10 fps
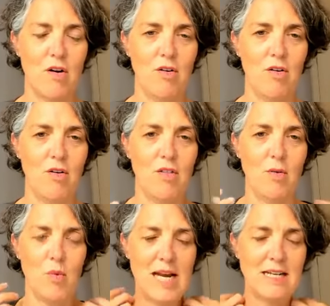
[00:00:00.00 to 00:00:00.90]
all the
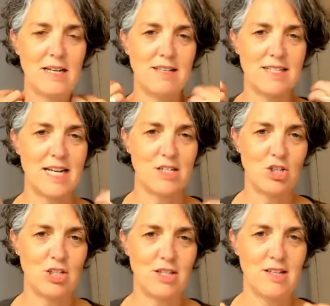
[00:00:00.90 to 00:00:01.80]
weight and the
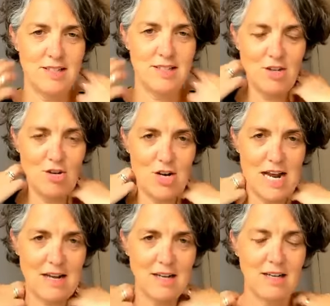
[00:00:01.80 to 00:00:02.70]
tension that's in your
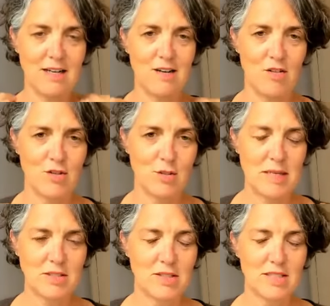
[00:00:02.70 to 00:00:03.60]
neck and in all those
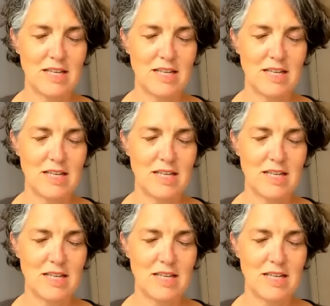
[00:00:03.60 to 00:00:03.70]
muscles.